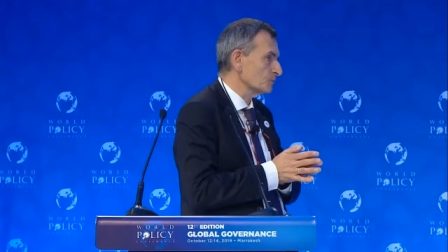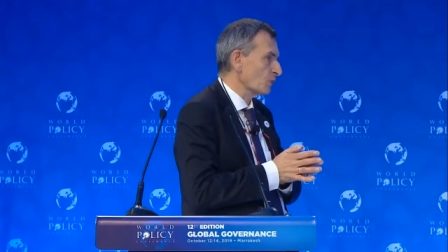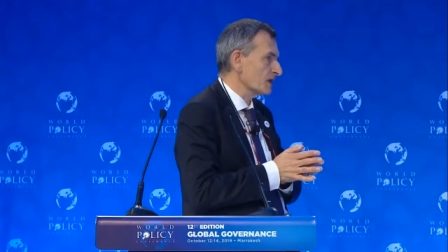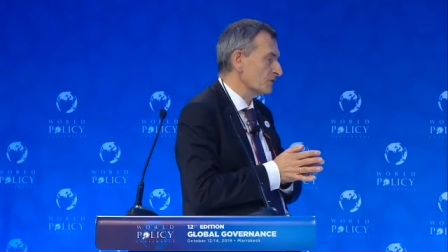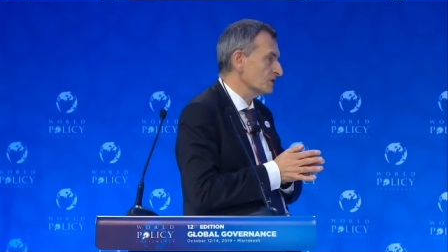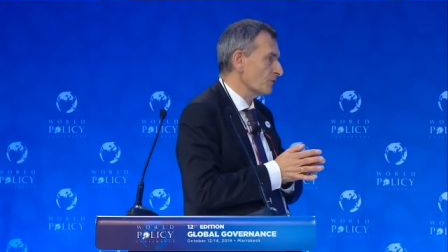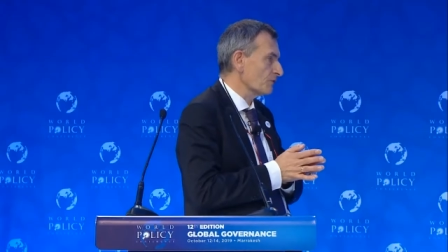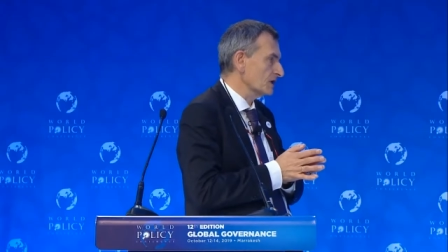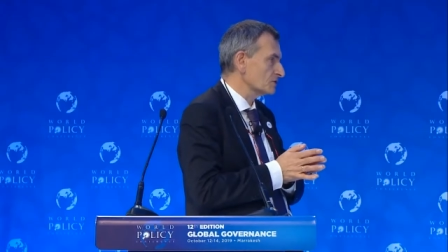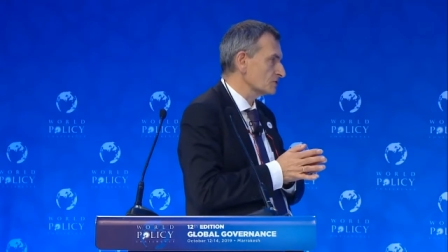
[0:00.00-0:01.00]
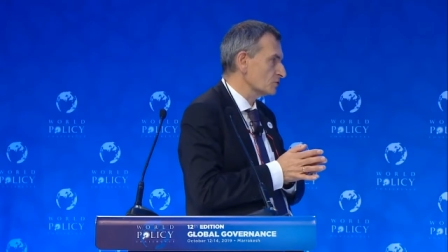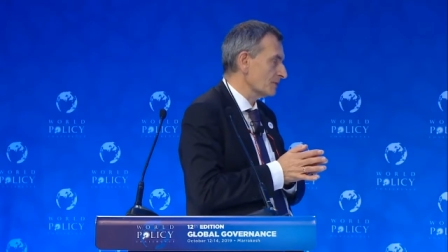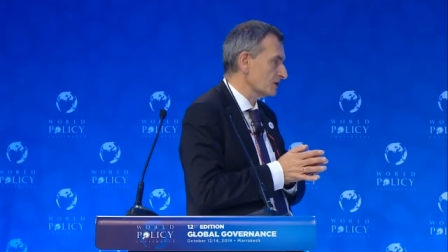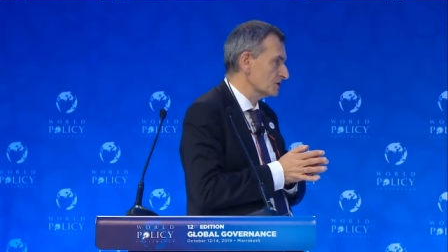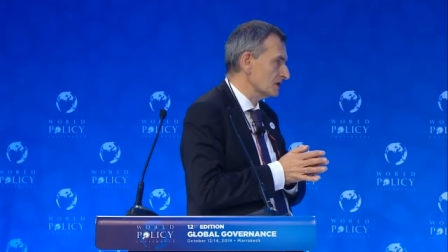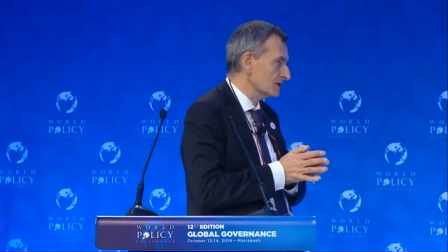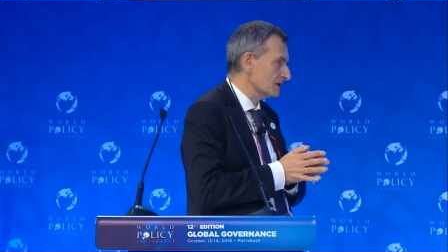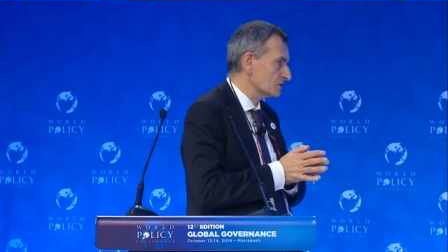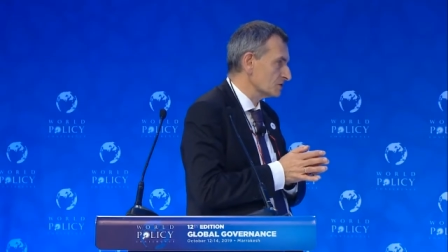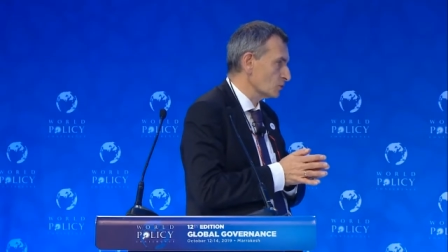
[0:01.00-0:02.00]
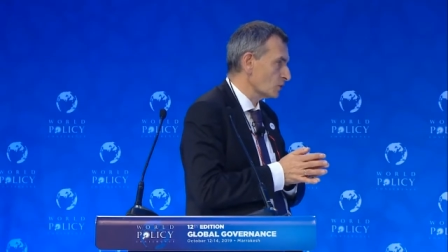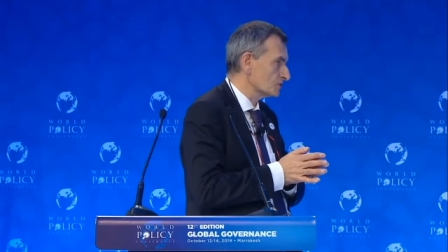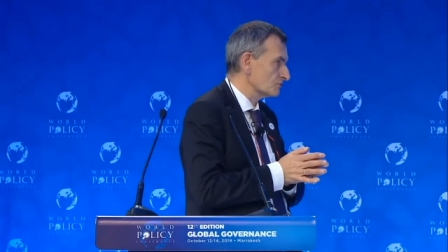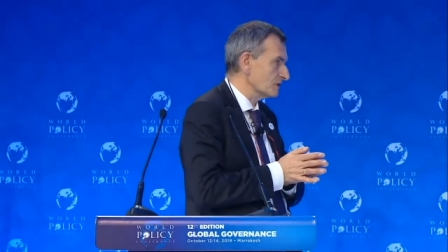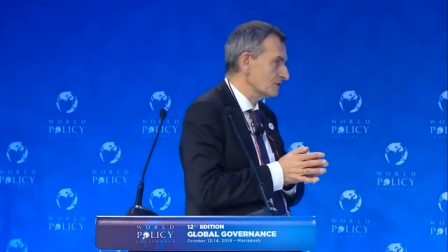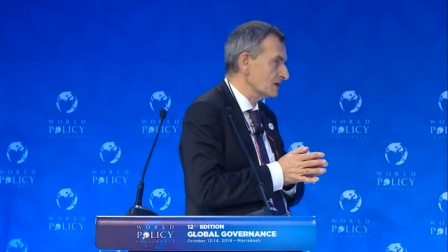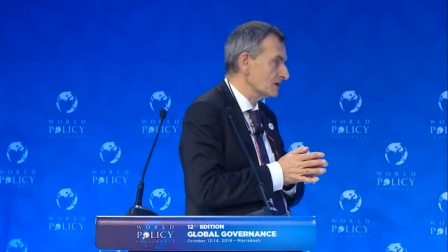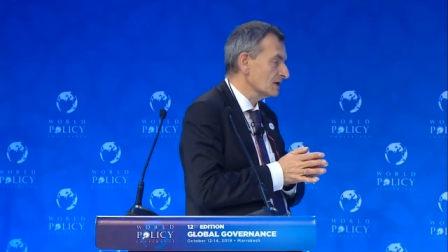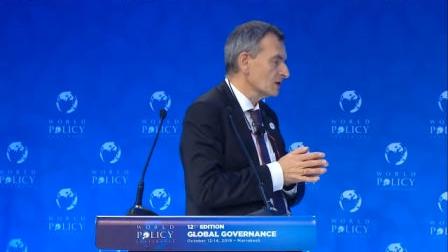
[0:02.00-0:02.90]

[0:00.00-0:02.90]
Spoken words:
without going into too much details you don't want to reveal,